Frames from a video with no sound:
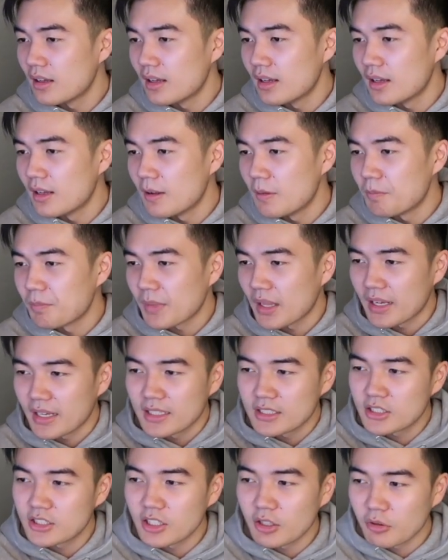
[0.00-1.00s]
I
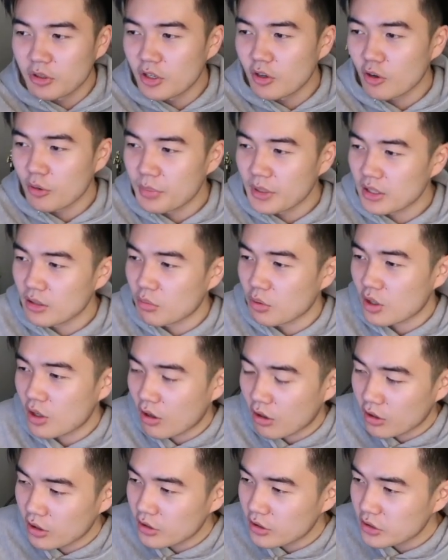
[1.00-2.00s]
guess Cyrano or being the
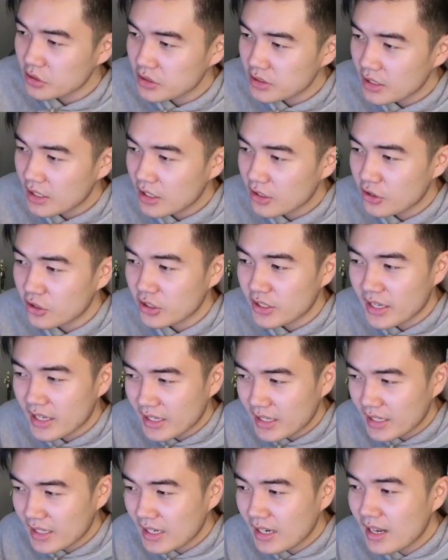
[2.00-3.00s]
Ricardos could
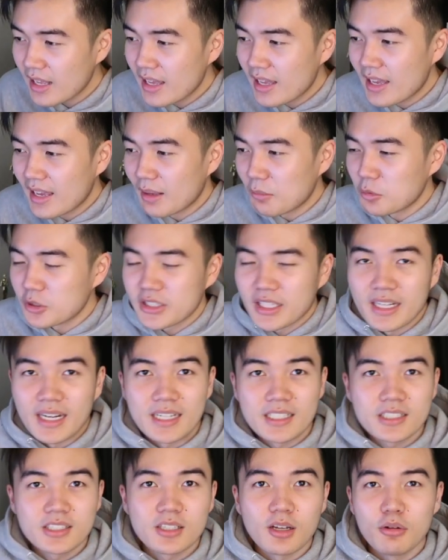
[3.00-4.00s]
get in. And once again,
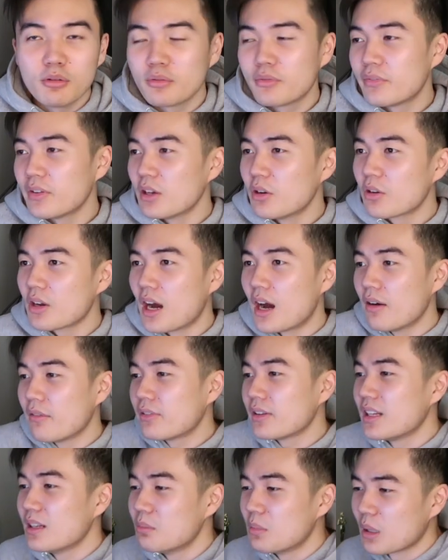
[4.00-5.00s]
I just don't feel
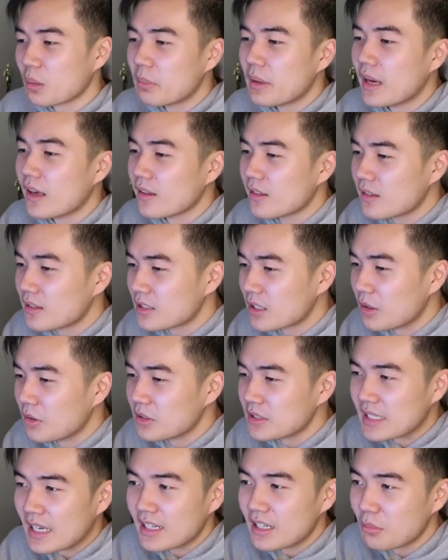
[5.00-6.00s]
confident in Macbeth. So
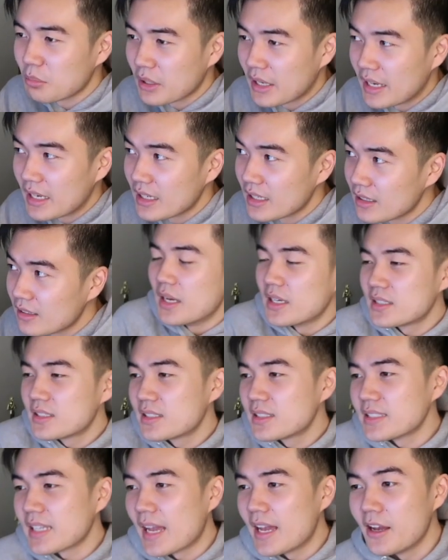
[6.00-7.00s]
it's at number 8.
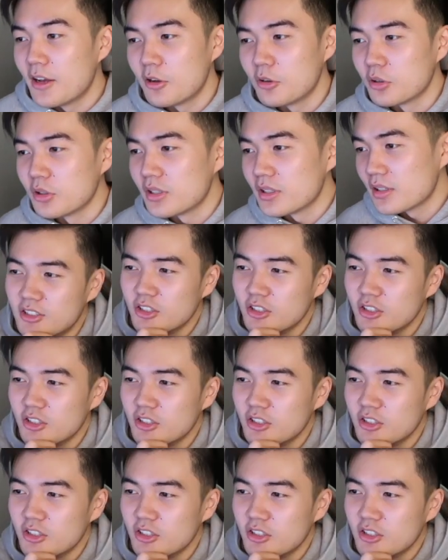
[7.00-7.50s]
Best sound.